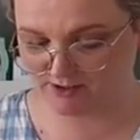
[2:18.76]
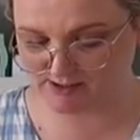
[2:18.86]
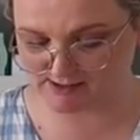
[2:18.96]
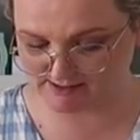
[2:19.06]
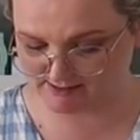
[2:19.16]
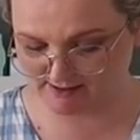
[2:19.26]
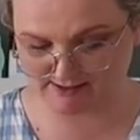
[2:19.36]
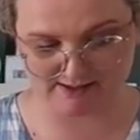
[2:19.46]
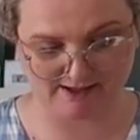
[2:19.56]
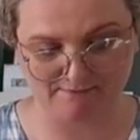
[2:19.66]
Well, this is
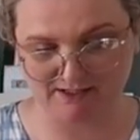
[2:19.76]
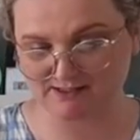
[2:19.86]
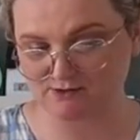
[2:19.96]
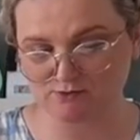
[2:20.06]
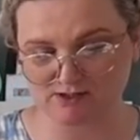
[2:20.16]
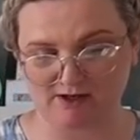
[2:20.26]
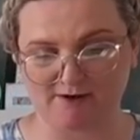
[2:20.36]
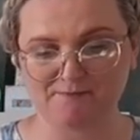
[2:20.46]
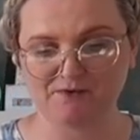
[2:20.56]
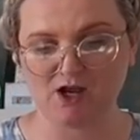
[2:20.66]
exciting then, because
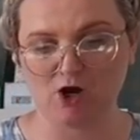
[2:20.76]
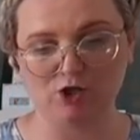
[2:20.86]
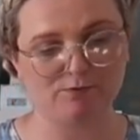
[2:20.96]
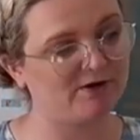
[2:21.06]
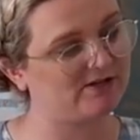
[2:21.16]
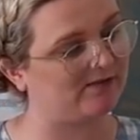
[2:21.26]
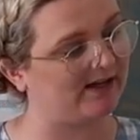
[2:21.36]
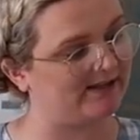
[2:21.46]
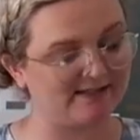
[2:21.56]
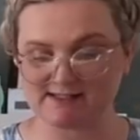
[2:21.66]
also on the press
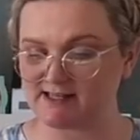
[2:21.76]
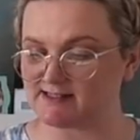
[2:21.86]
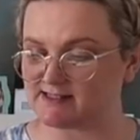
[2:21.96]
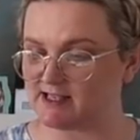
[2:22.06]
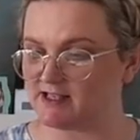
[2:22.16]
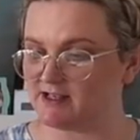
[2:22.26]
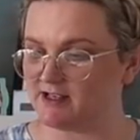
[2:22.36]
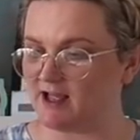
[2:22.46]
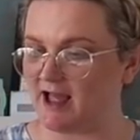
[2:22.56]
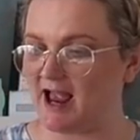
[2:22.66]
release it says that
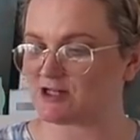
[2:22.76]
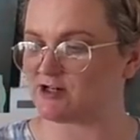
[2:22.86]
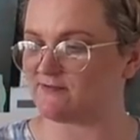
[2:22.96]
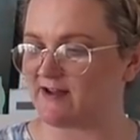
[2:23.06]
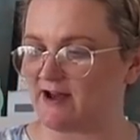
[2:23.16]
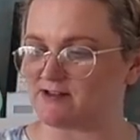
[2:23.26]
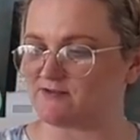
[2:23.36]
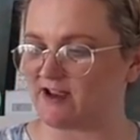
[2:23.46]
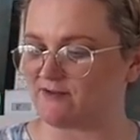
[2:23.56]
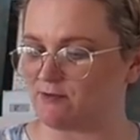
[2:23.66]
Aisling
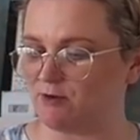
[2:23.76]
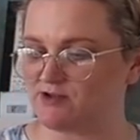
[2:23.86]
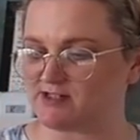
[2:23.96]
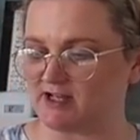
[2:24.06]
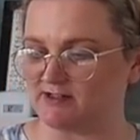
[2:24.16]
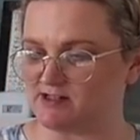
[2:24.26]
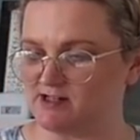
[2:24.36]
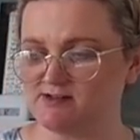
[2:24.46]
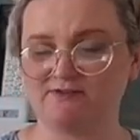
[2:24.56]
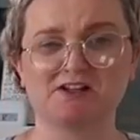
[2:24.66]
Fowler's favourite monster
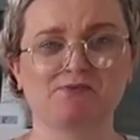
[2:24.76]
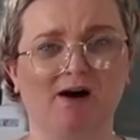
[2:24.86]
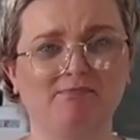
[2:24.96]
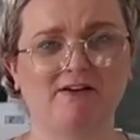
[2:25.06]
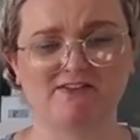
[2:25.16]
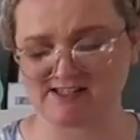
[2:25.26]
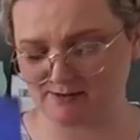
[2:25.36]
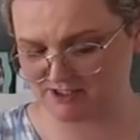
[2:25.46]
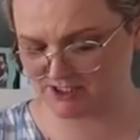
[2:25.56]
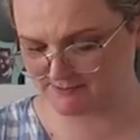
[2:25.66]
hunters. First one, Buffy
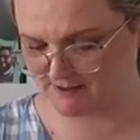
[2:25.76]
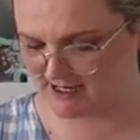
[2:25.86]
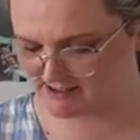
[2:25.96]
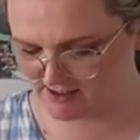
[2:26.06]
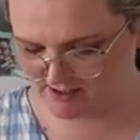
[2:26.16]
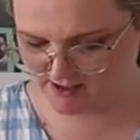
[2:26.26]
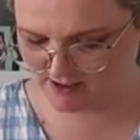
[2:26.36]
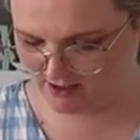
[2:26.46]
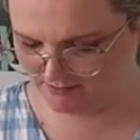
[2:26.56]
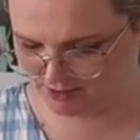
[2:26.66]
Summers, yes please.
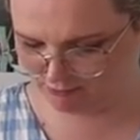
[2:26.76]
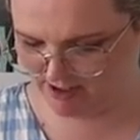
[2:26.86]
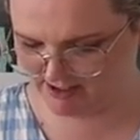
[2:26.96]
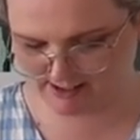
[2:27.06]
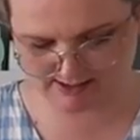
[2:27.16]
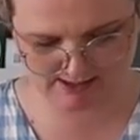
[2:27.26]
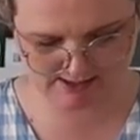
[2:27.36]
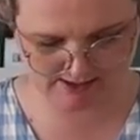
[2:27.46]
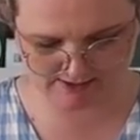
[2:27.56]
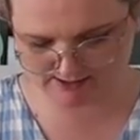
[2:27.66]
I'm going to read this,
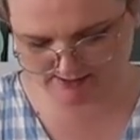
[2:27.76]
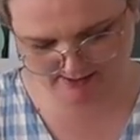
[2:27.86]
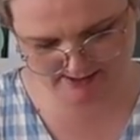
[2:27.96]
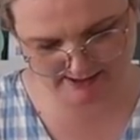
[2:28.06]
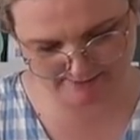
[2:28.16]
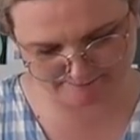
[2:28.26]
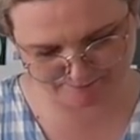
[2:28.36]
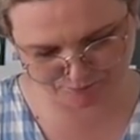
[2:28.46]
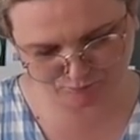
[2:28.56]
this sounds exciting.